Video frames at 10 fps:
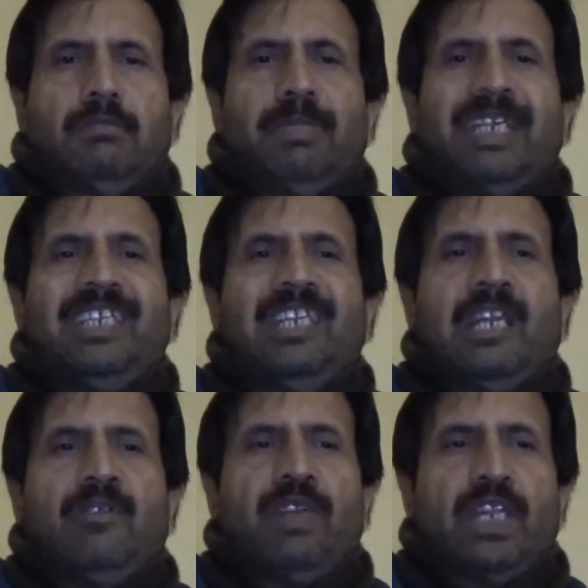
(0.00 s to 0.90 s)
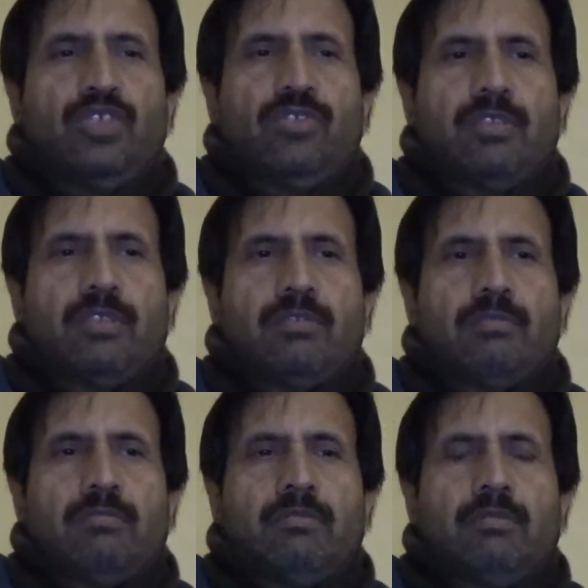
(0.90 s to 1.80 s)
bacterial infections
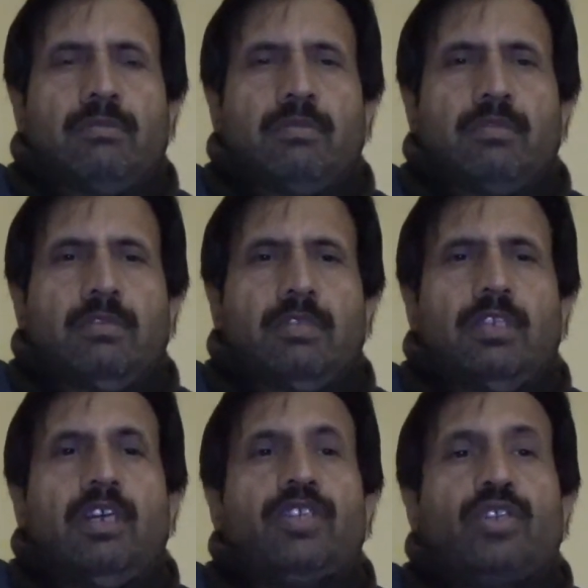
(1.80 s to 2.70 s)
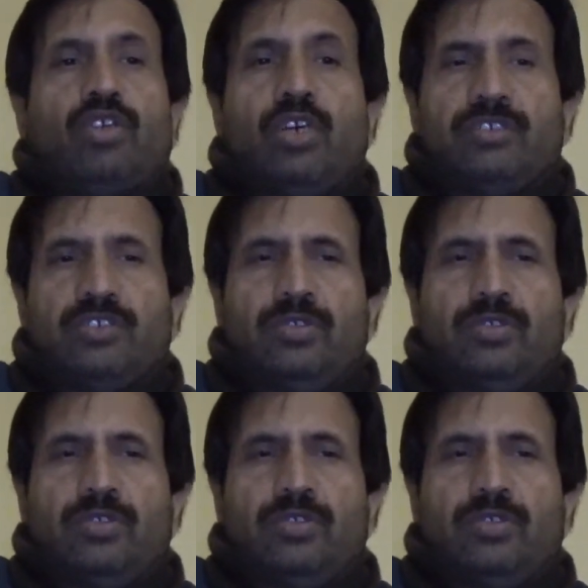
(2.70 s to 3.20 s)
are the cause,